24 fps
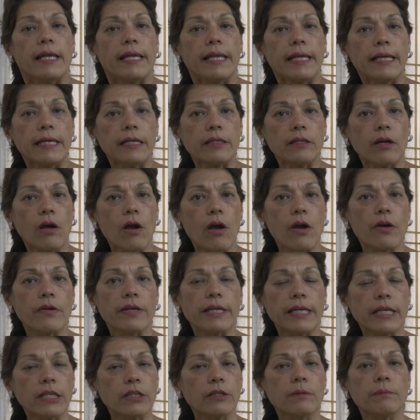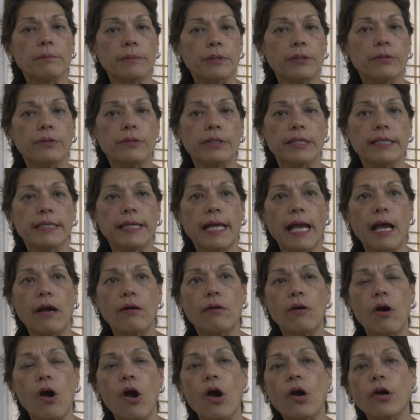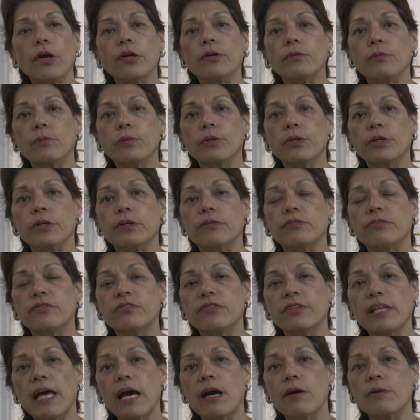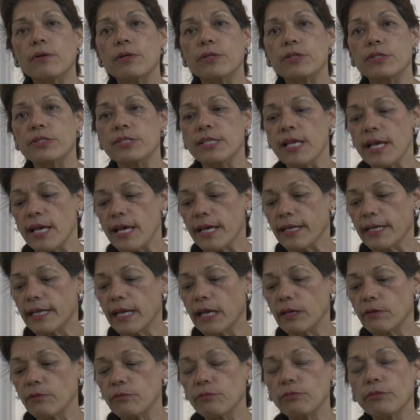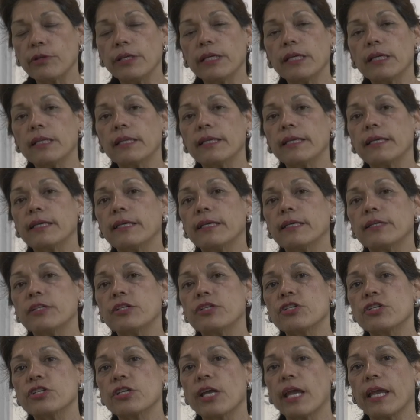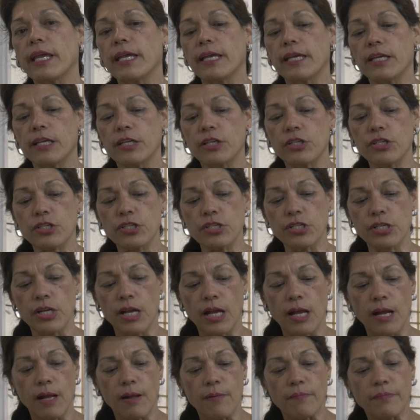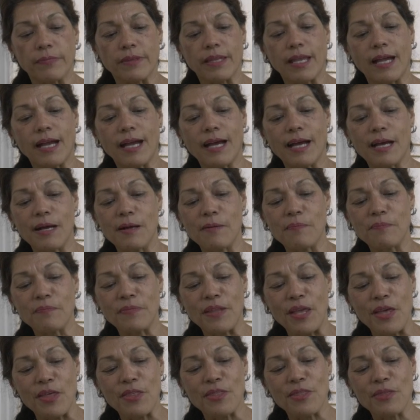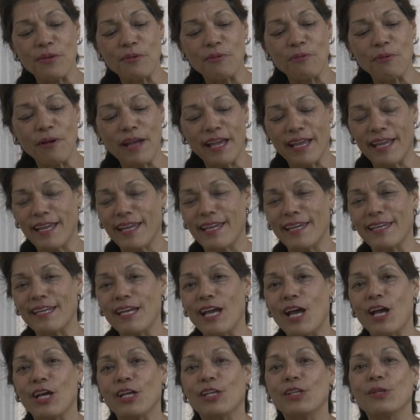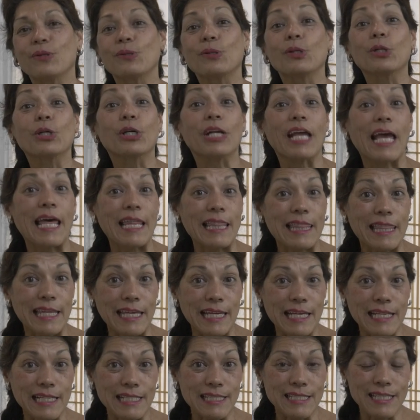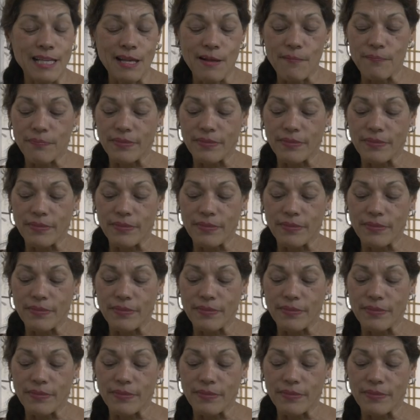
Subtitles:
in our Inner Beauty how artwork, flowers, can really change the way you look at things.